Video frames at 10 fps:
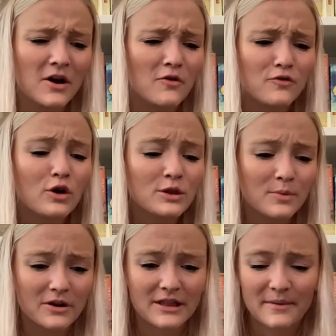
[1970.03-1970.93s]
no, fourth
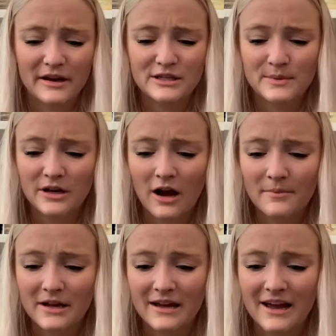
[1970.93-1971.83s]
book that my husband
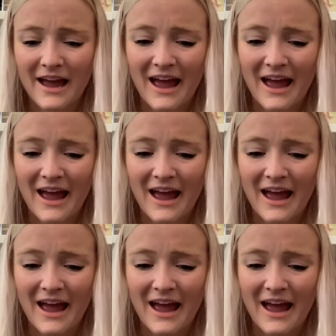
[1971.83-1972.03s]
got me,